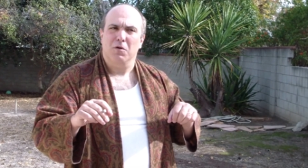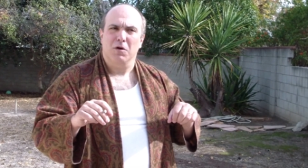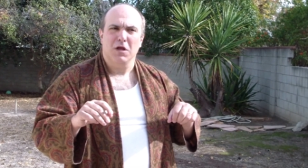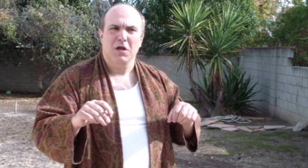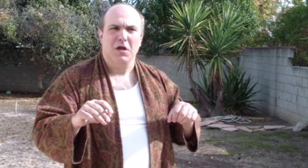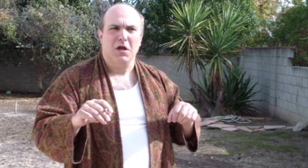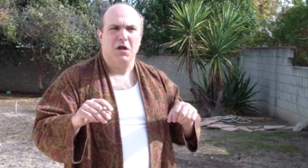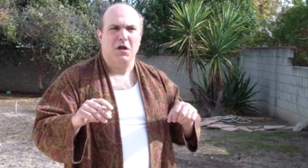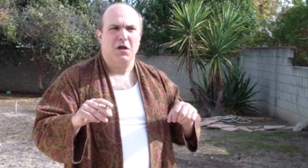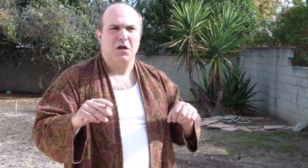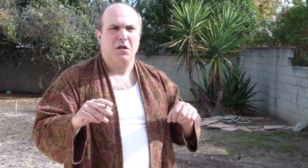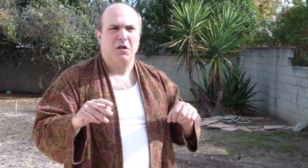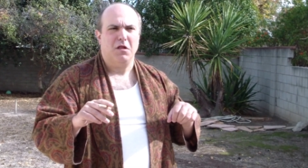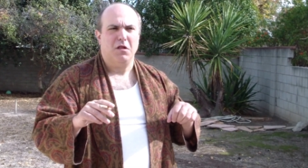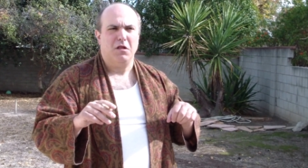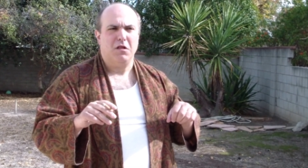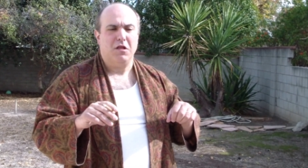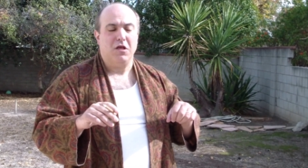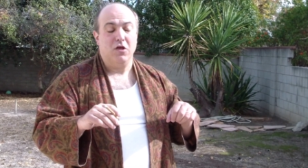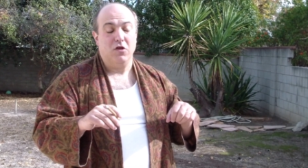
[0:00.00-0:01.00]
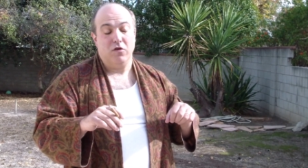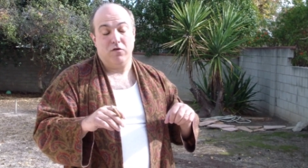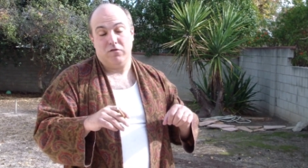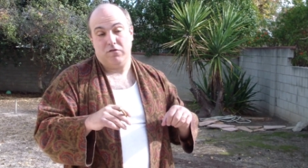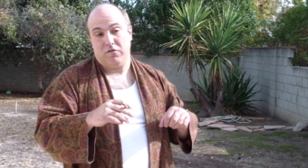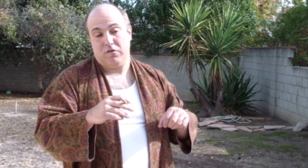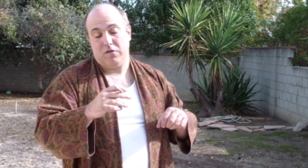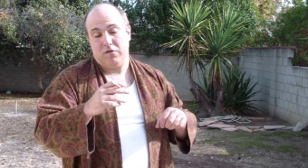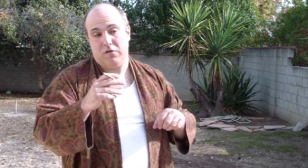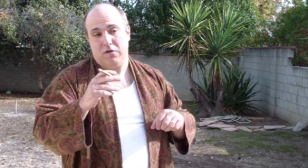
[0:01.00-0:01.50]
Green
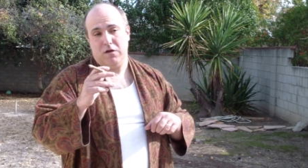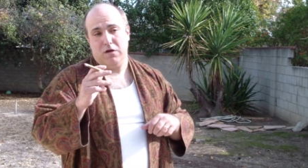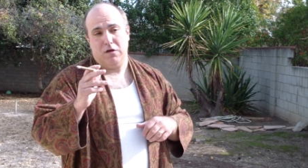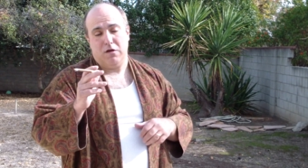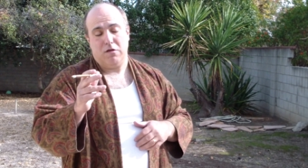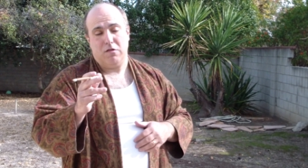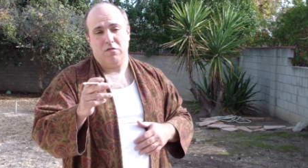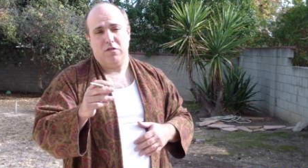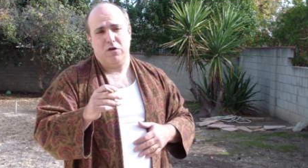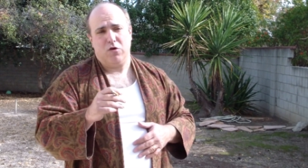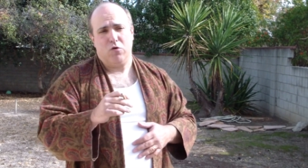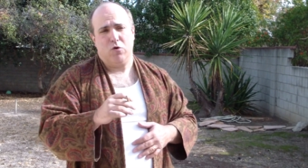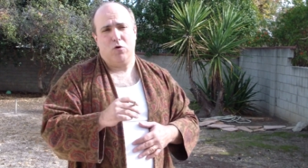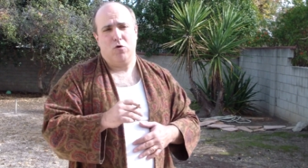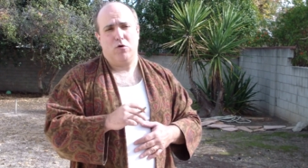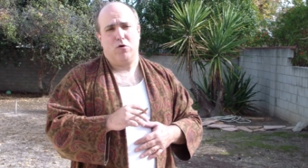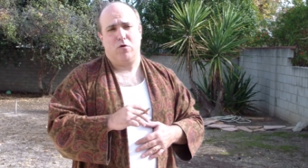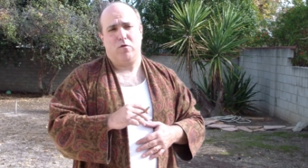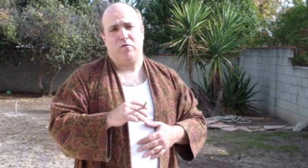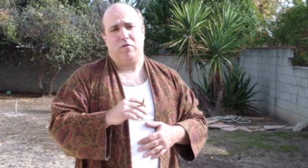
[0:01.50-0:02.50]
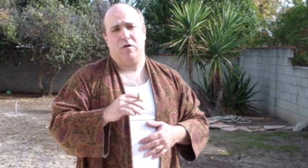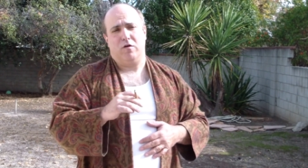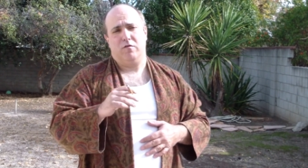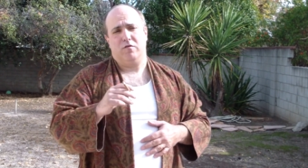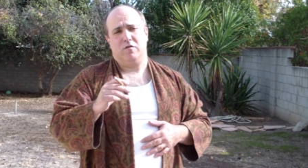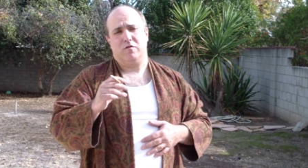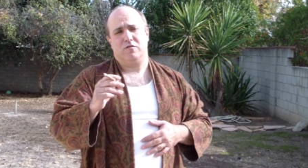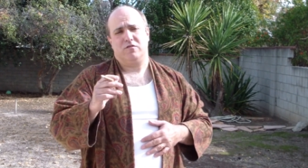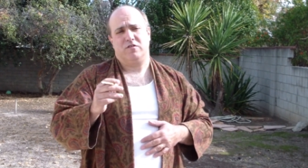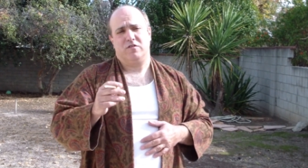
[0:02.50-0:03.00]
is indeed the color of
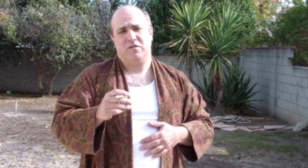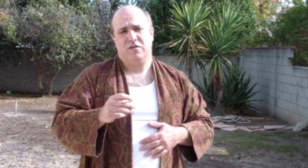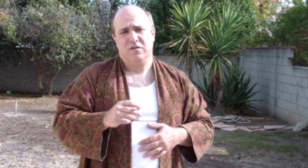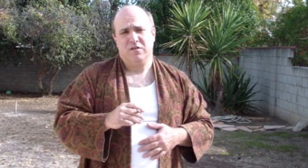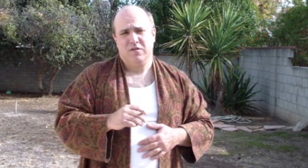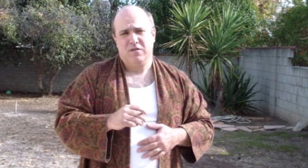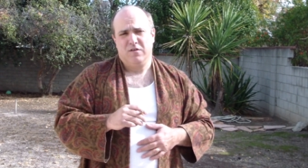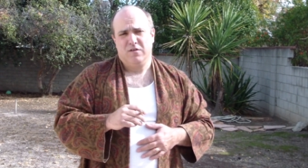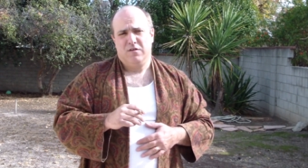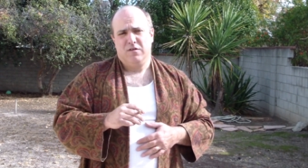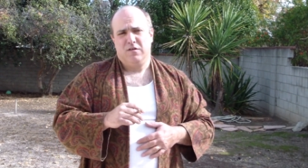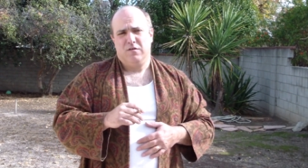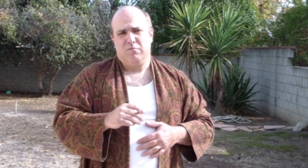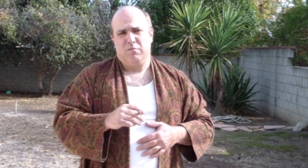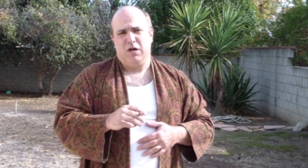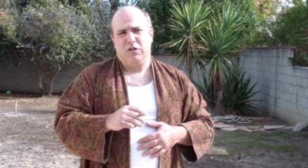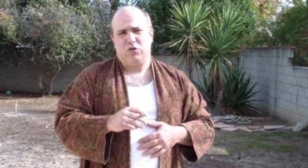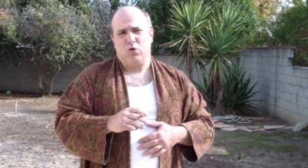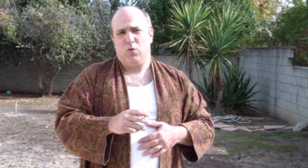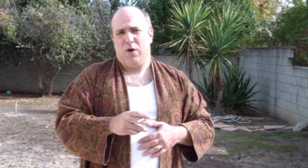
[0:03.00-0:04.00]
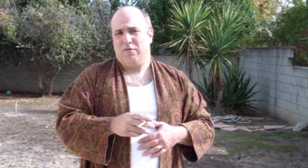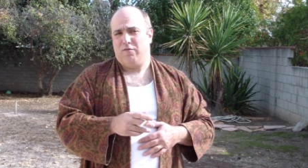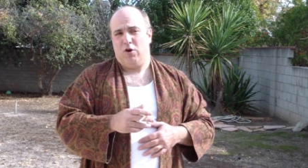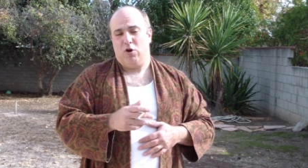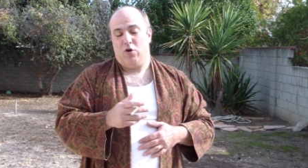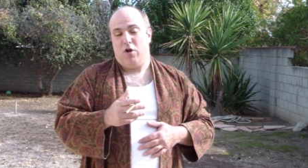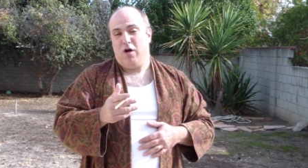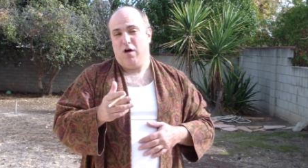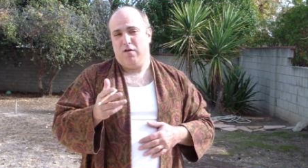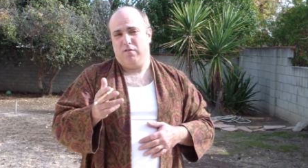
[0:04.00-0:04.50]
lovers. But to have
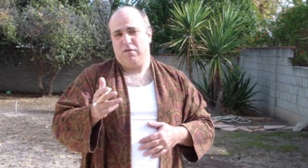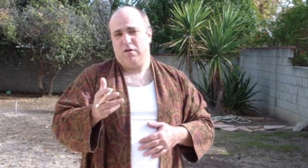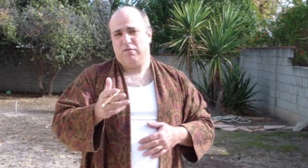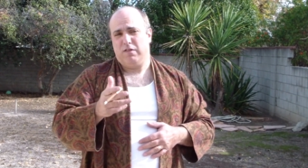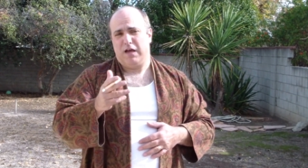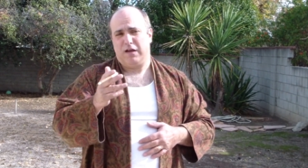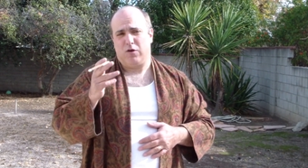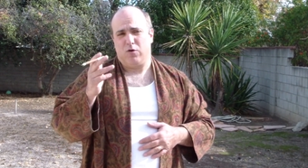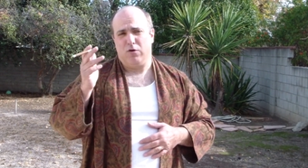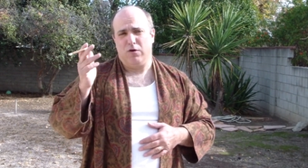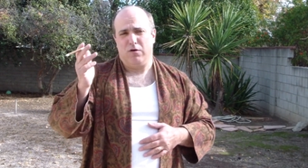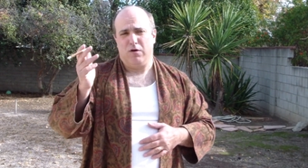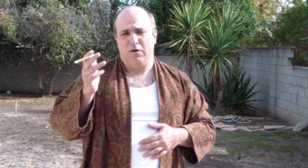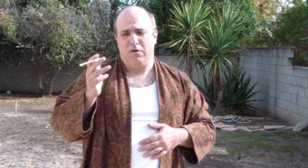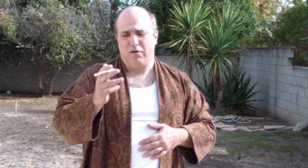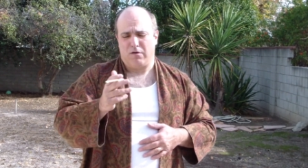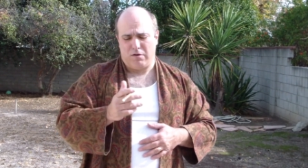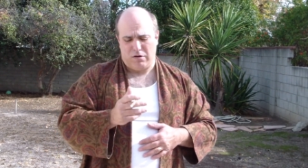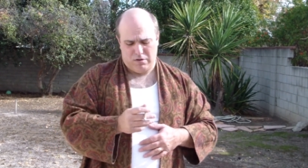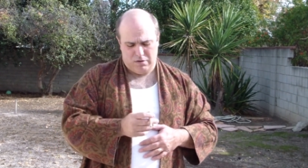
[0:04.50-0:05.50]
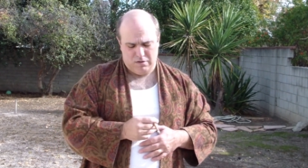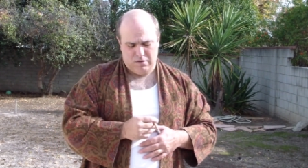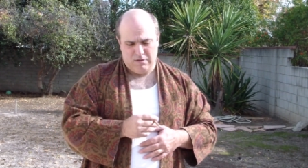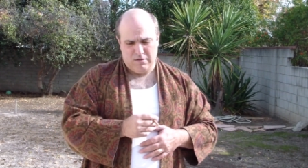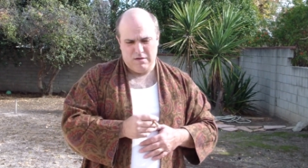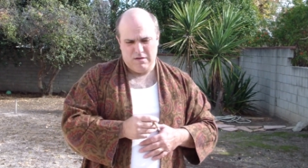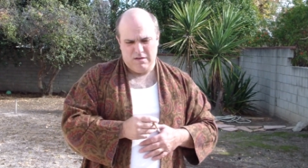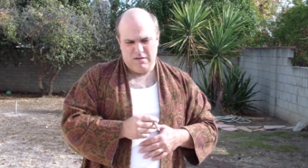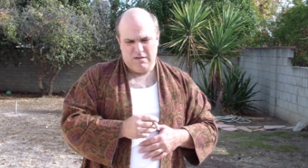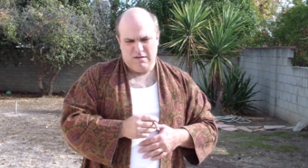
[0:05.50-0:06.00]
a love of that color,
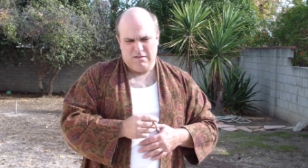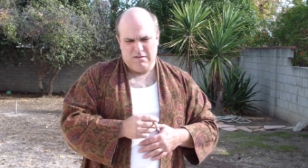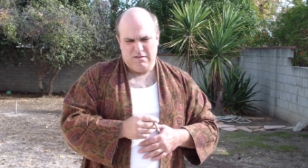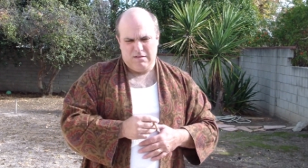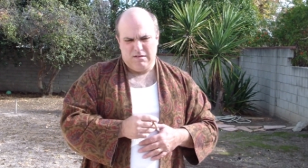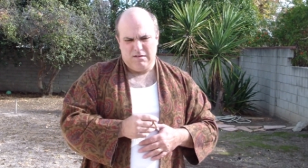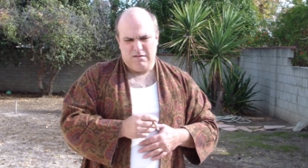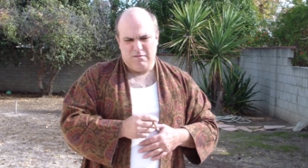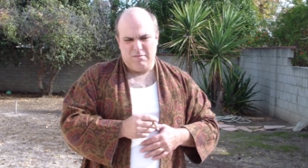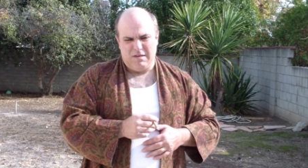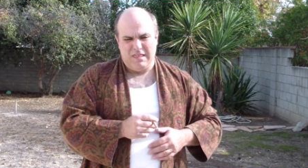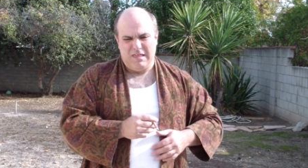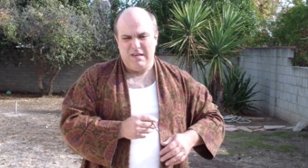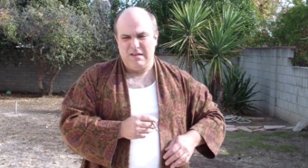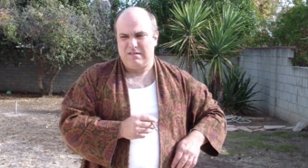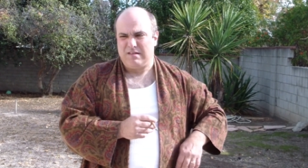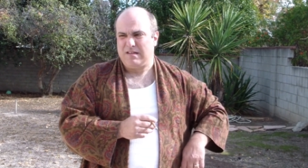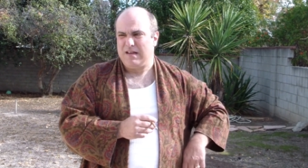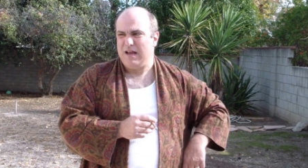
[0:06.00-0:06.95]
methinks